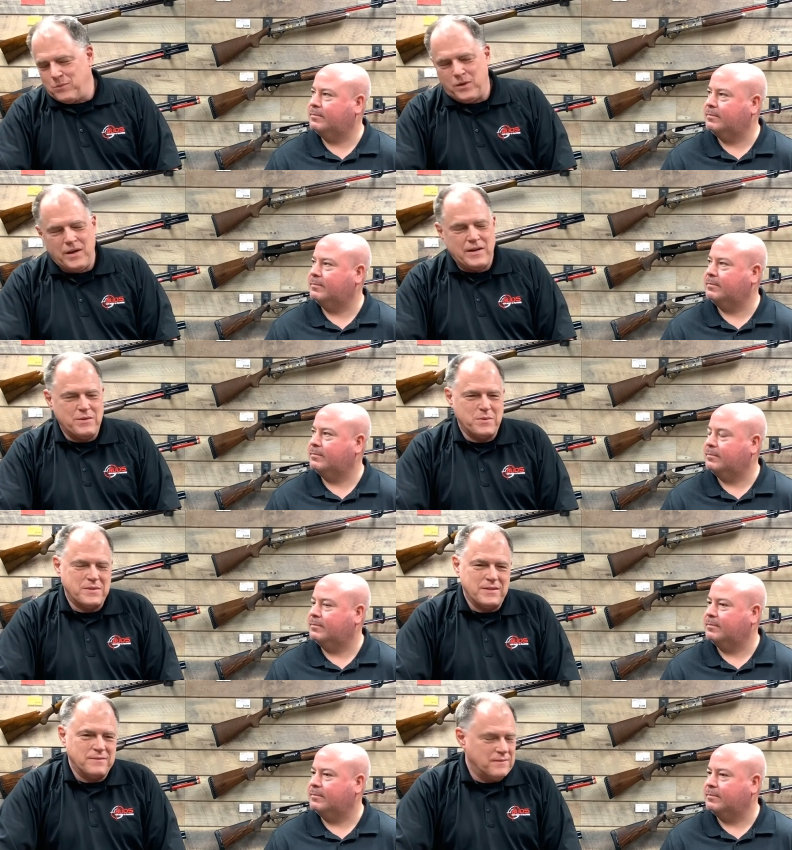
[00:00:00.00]
Speaker 1: we're not
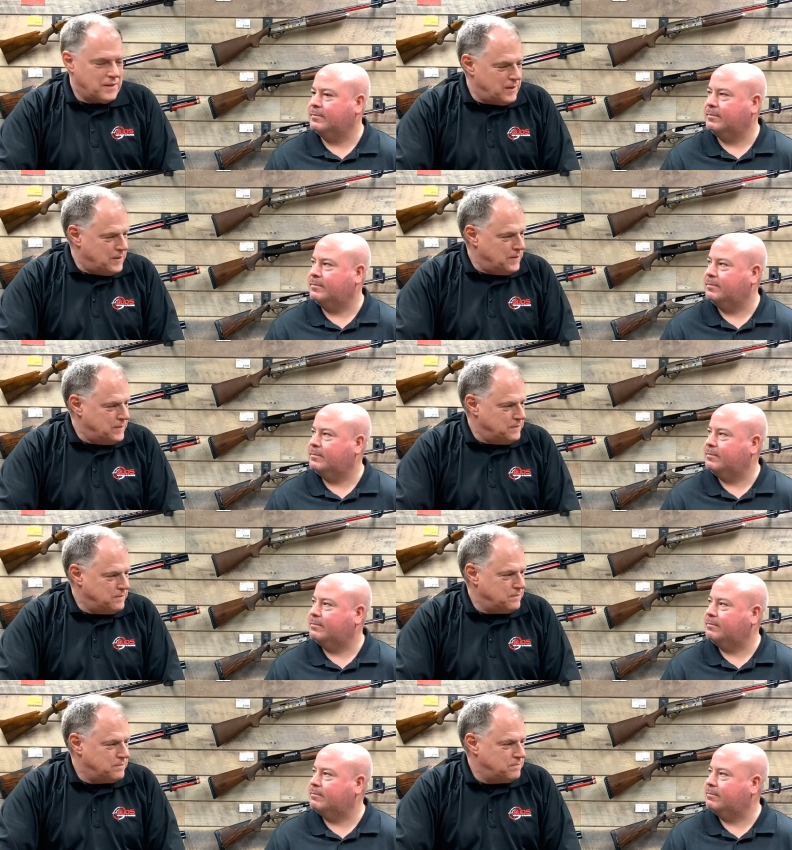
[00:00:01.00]
interested um,
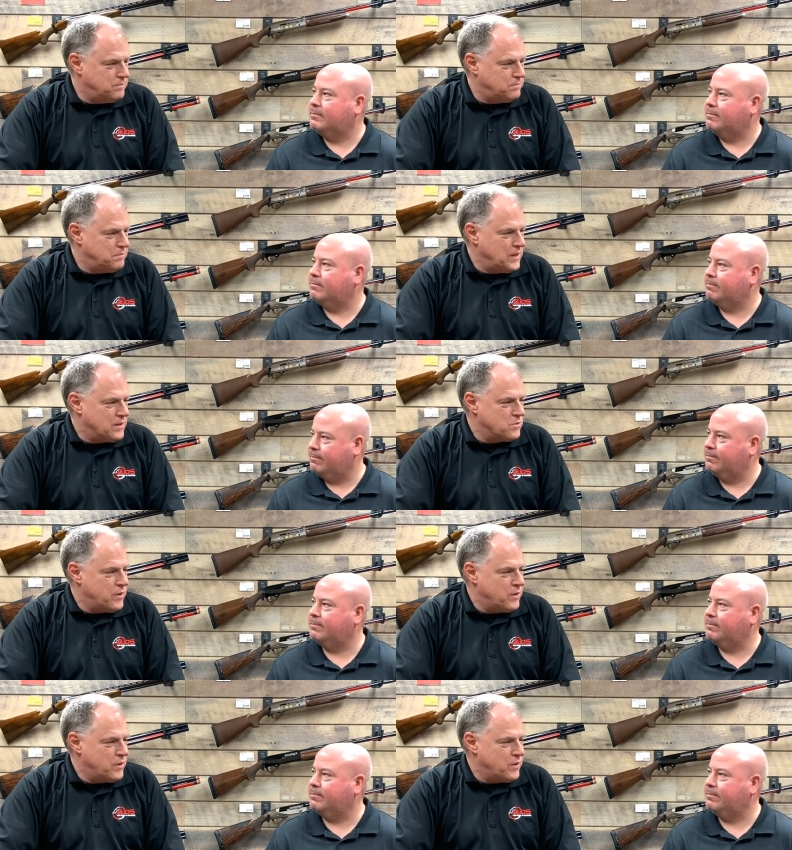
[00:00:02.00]
because